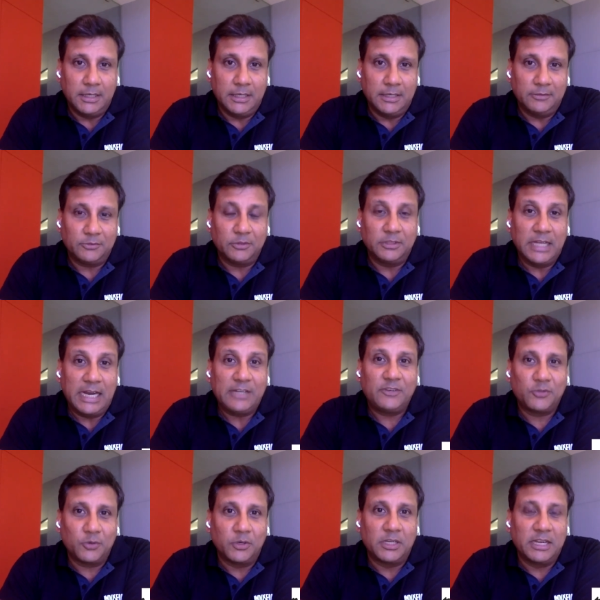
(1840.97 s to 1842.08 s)
So
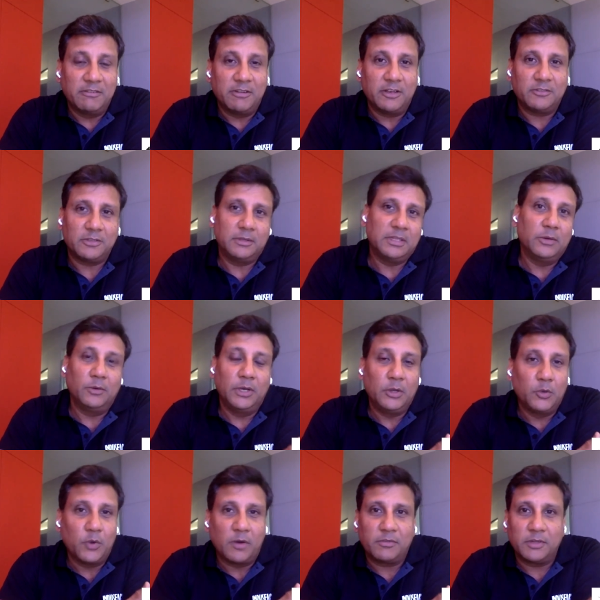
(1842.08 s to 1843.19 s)
that should give us, and they
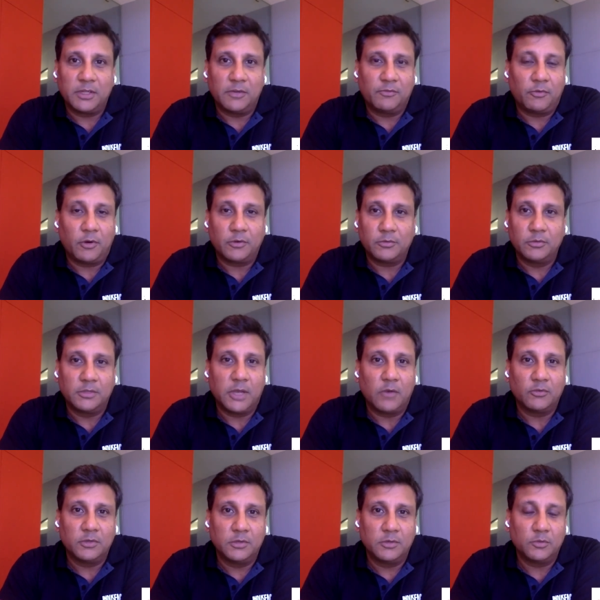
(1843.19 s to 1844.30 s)
only go after the Fortune
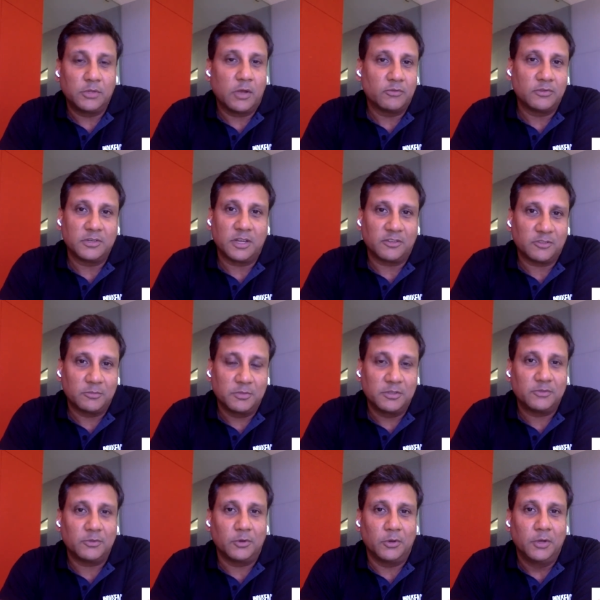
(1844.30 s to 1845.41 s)
1000, 2000 customers.